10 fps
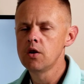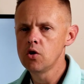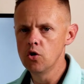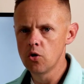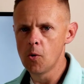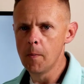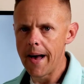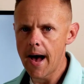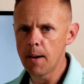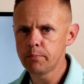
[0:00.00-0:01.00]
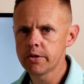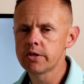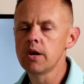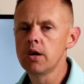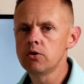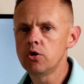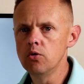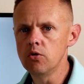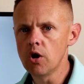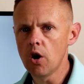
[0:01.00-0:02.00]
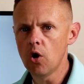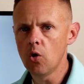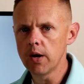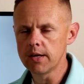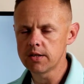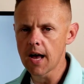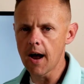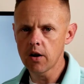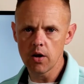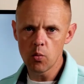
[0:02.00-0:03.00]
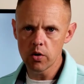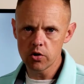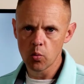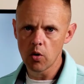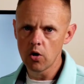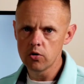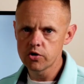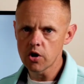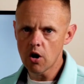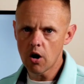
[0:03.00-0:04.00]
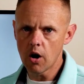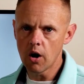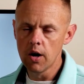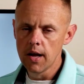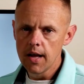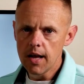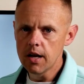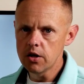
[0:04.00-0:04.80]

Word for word: Google Maps to know exactly what the roads are, in